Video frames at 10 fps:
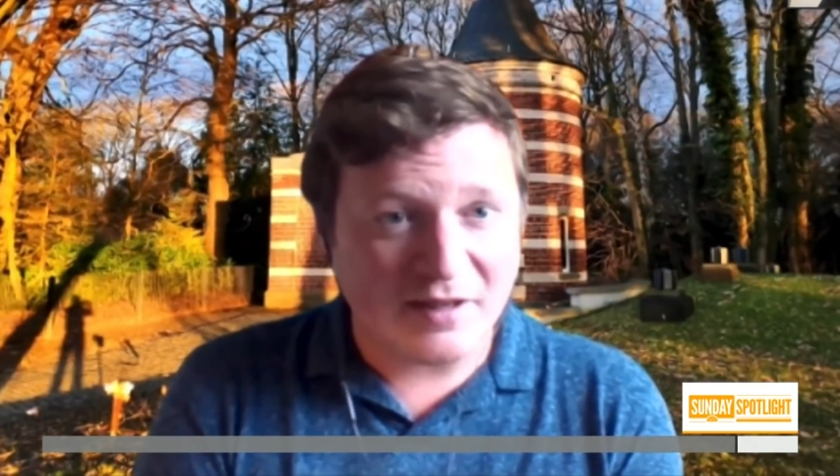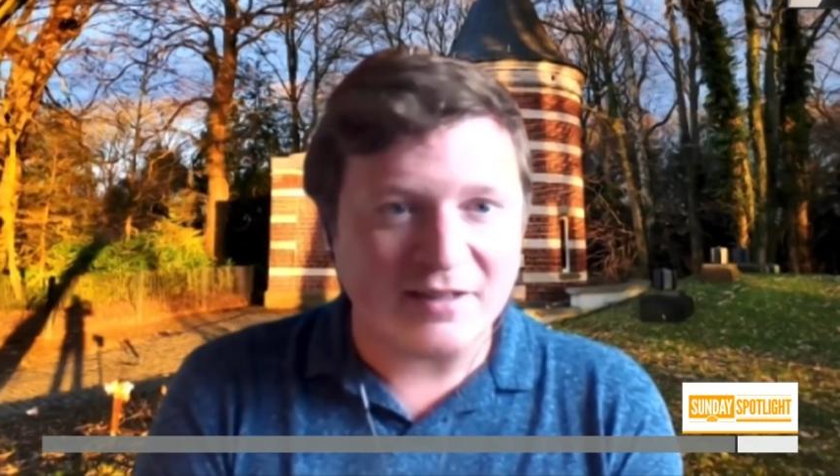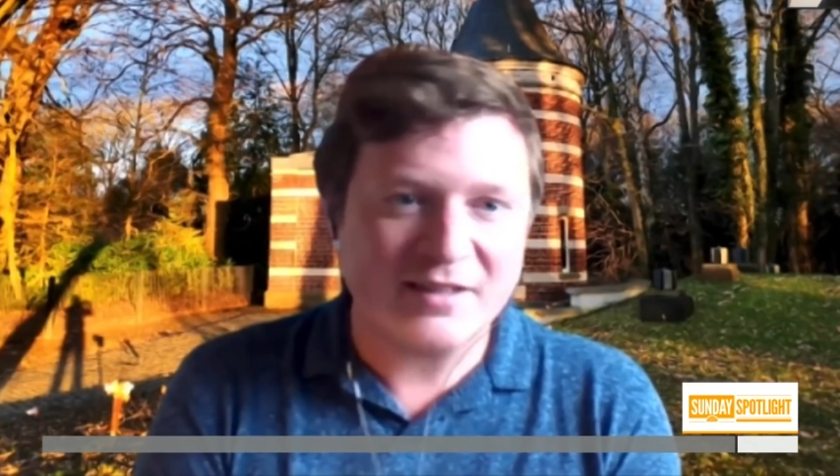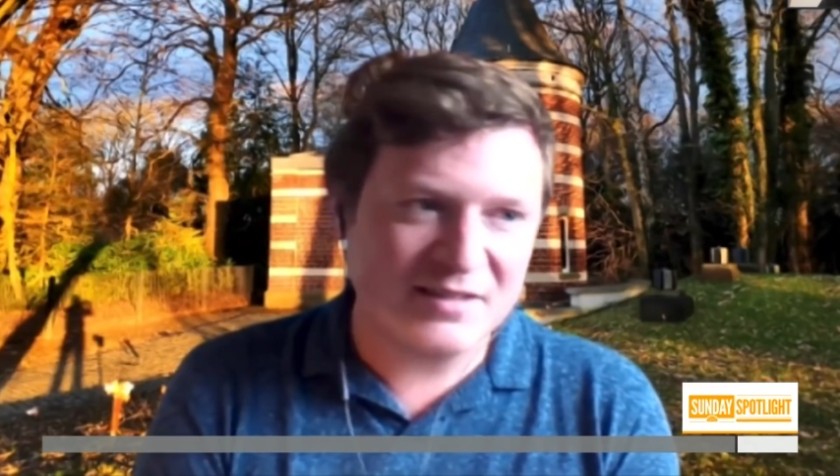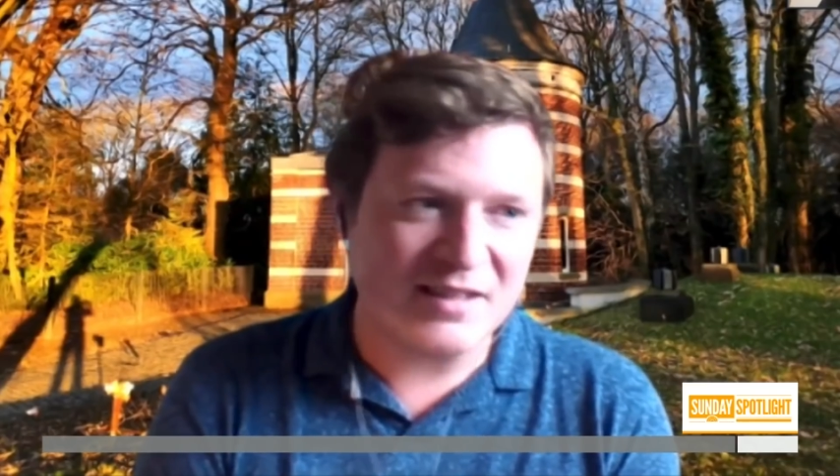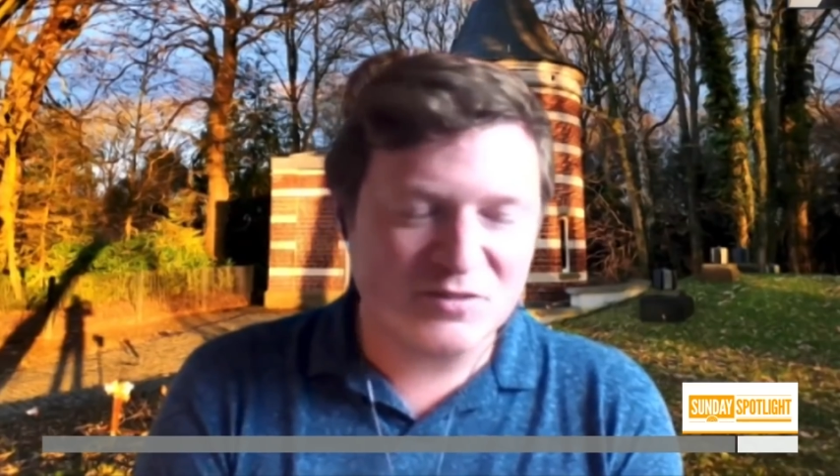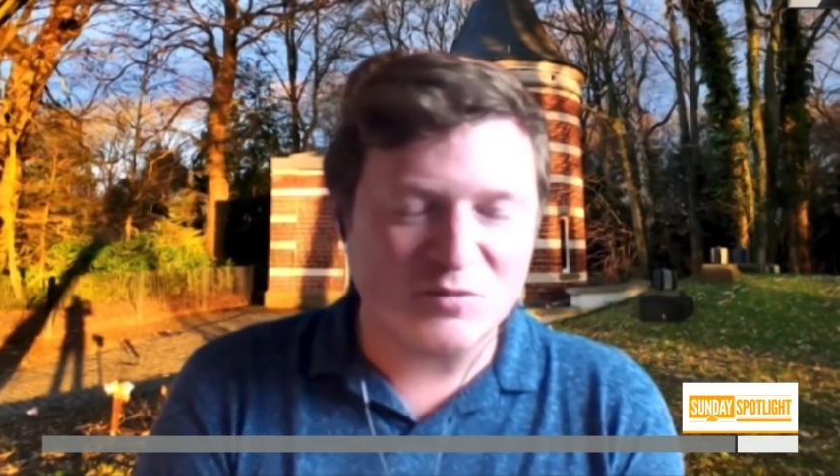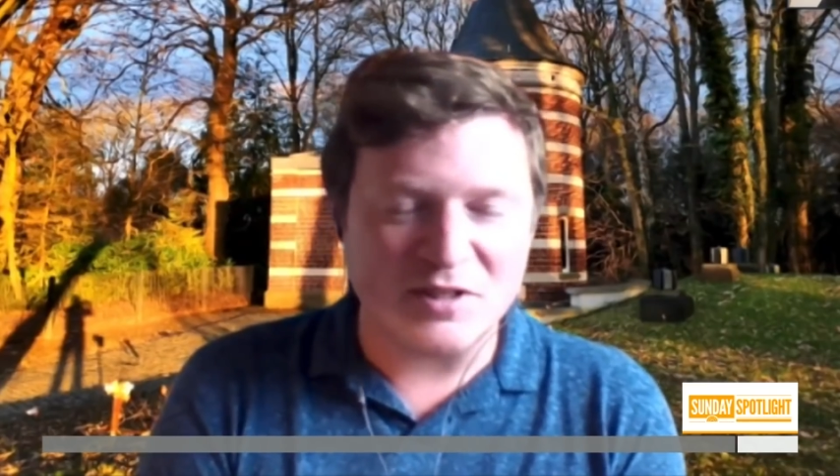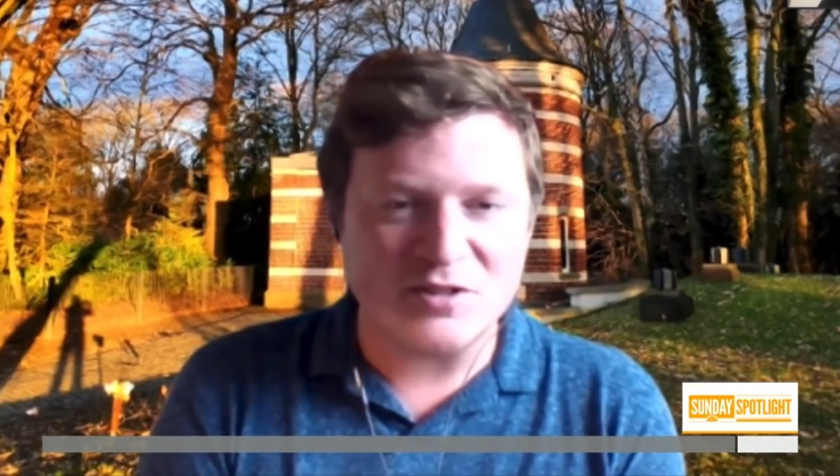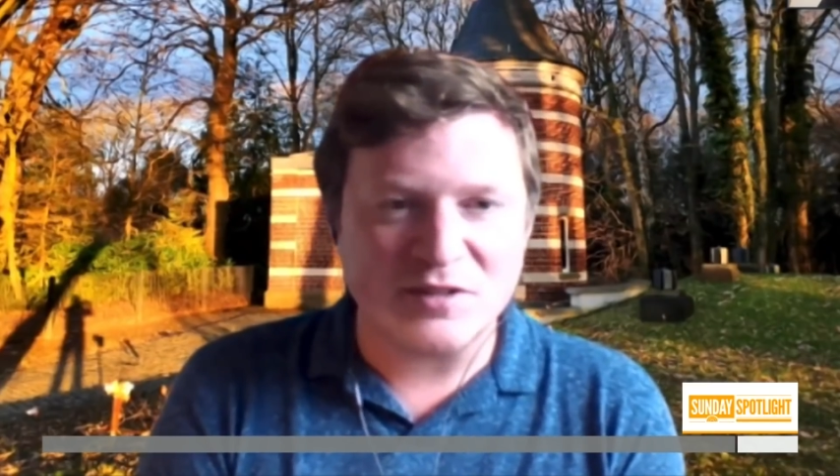and that, that's
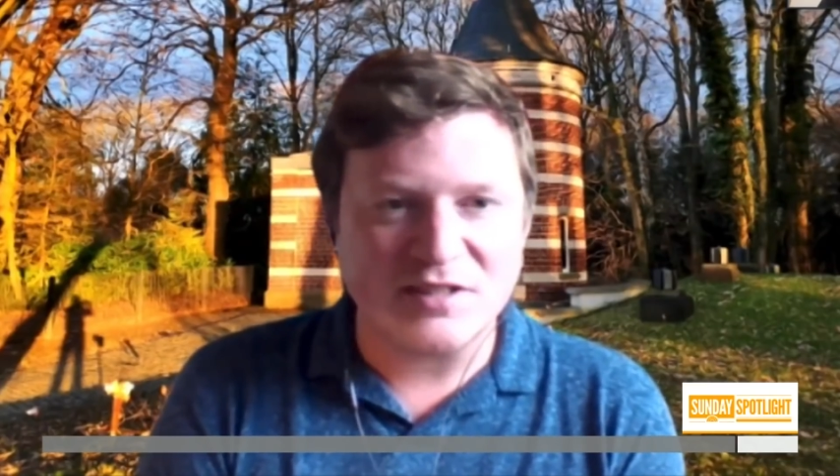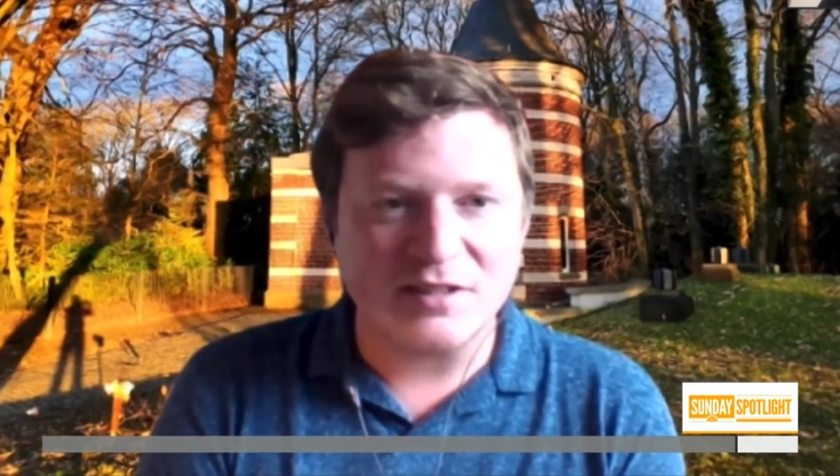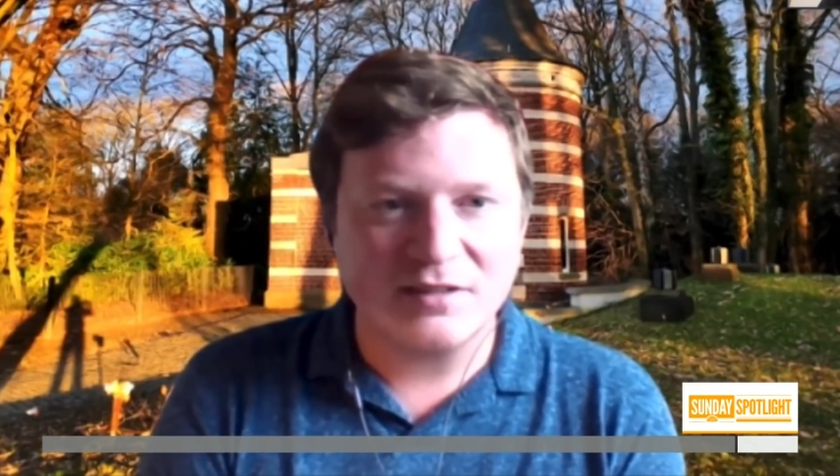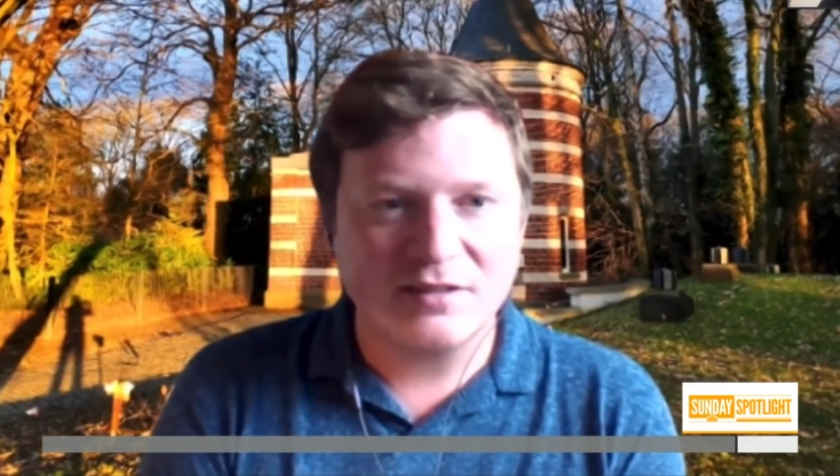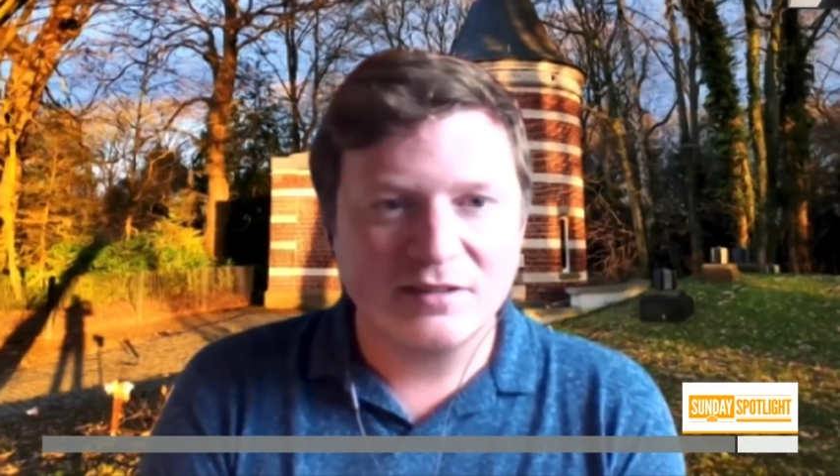really interesting.